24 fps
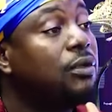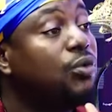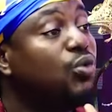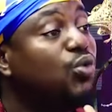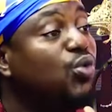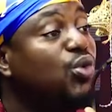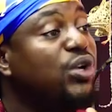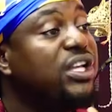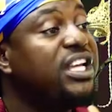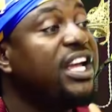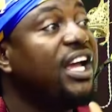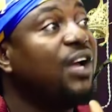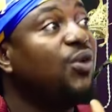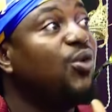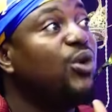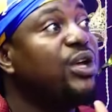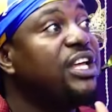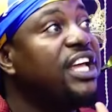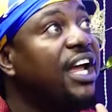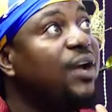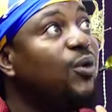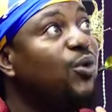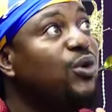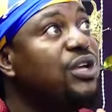we
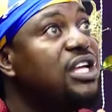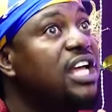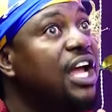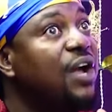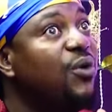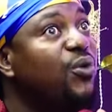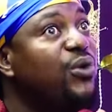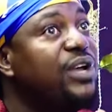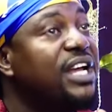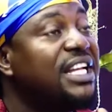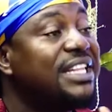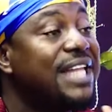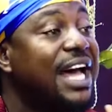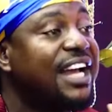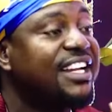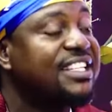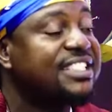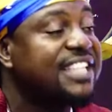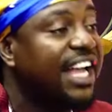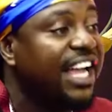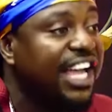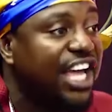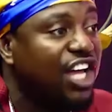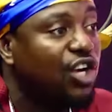that is
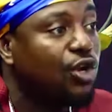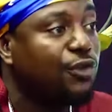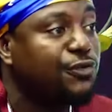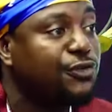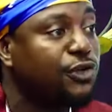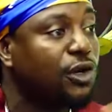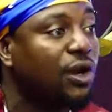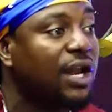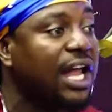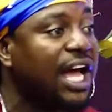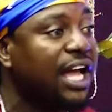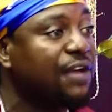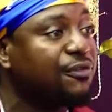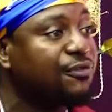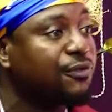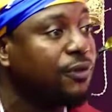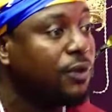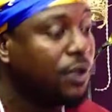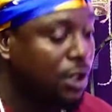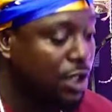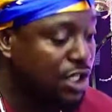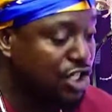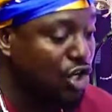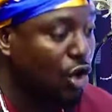the end of your life.
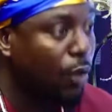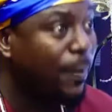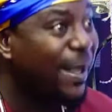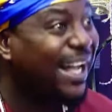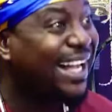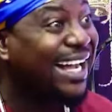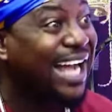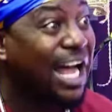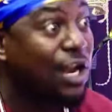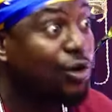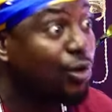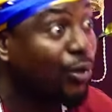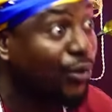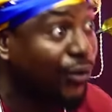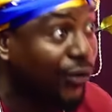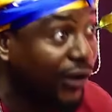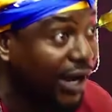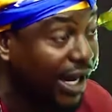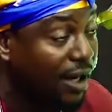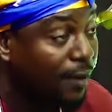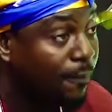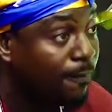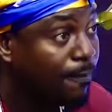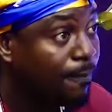So we be kanu
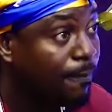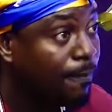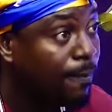kre.